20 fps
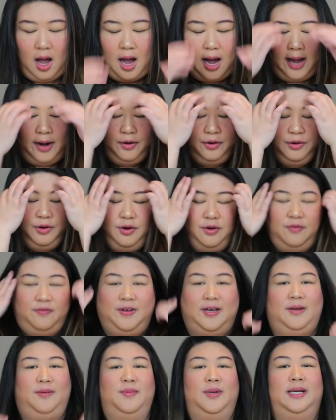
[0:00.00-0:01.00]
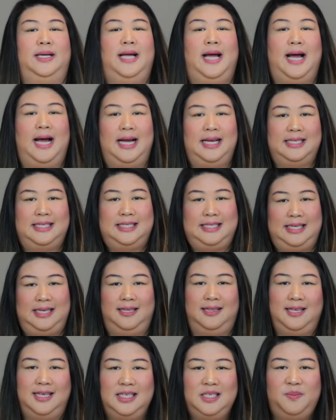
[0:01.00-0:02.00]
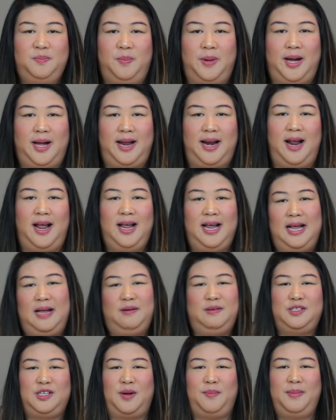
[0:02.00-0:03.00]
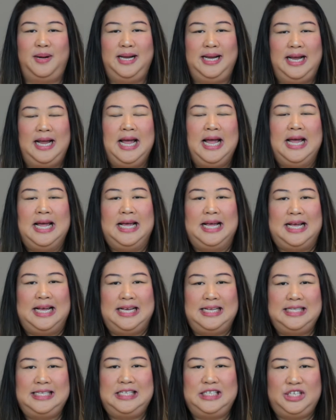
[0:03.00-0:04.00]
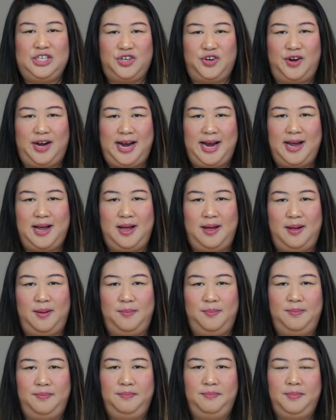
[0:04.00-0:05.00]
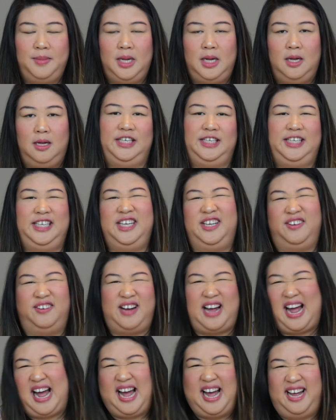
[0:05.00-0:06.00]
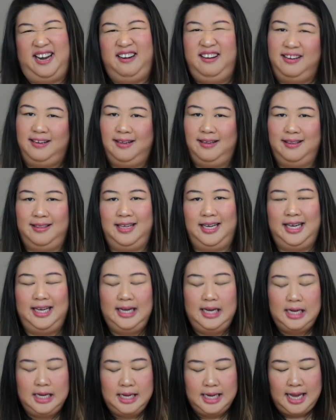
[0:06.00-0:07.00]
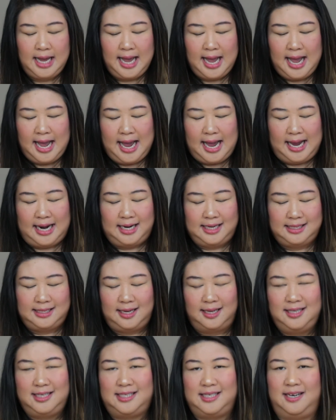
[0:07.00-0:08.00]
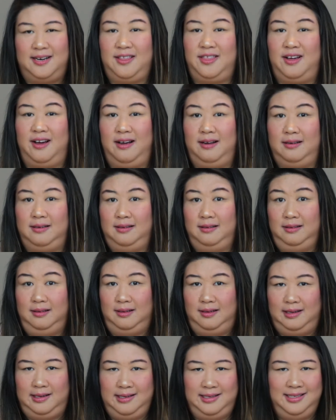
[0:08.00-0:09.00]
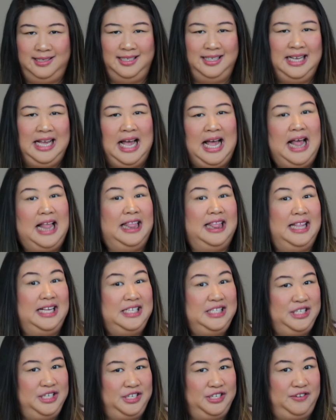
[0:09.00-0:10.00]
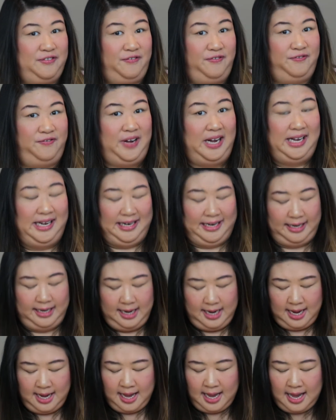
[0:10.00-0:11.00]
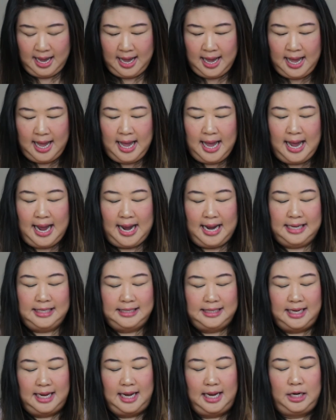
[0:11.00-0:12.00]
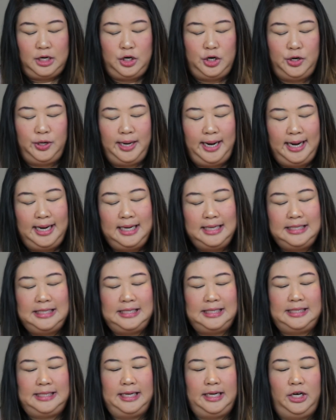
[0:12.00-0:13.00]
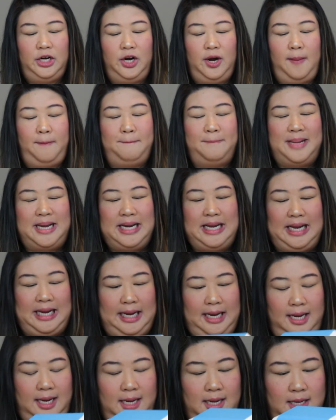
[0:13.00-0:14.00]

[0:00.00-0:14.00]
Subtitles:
I don't know if anyone has seen this, but it was on my Instagram, ad thing. And I saw this and I thought, this looks fun. It's a Create a Sticker Mini.